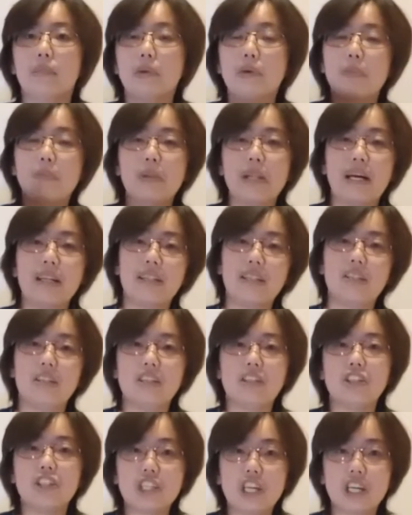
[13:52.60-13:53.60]
no bloody
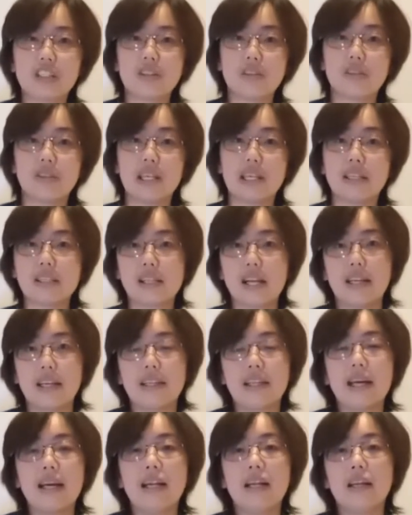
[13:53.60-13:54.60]
discharge or things
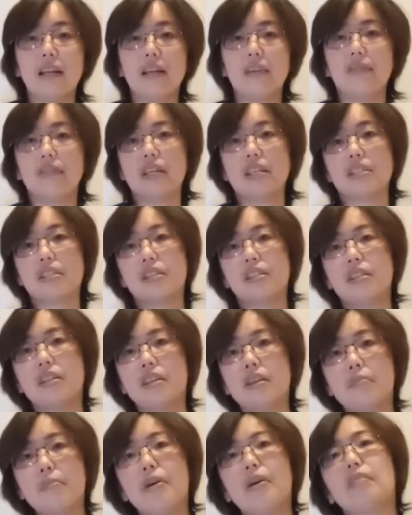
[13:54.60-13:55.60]
like that. If there's a
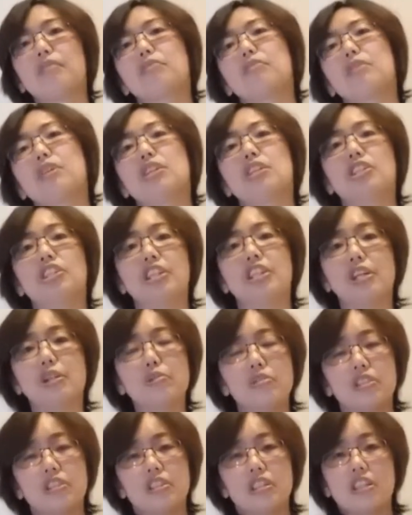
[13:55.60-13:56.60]
little bit of greenish
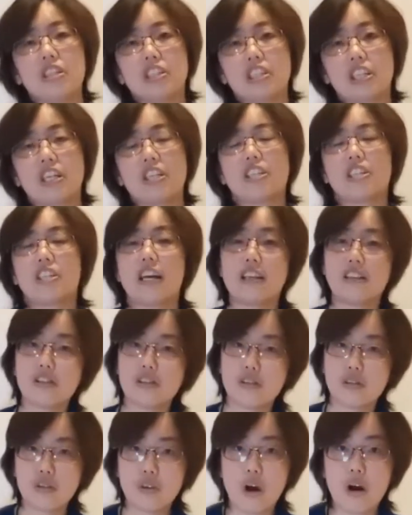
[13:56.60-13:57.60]
yellowish discharge,
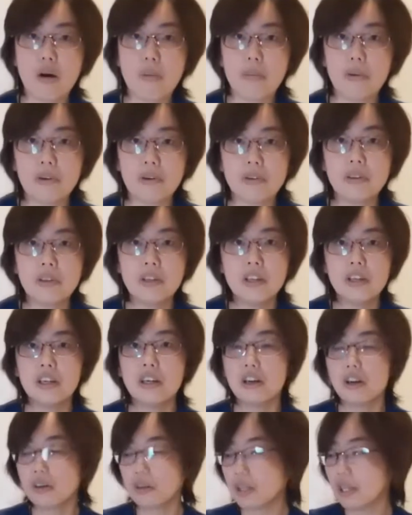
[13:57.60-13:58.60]
that's normal.
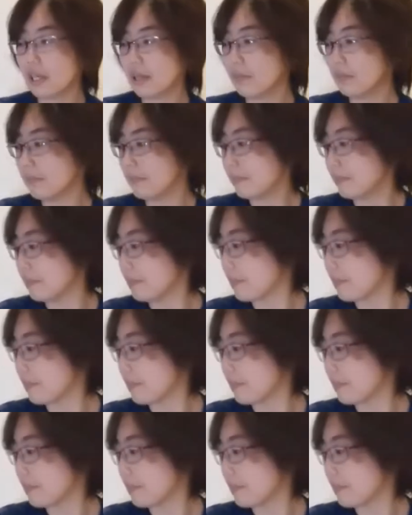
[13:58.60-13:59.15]
Okay.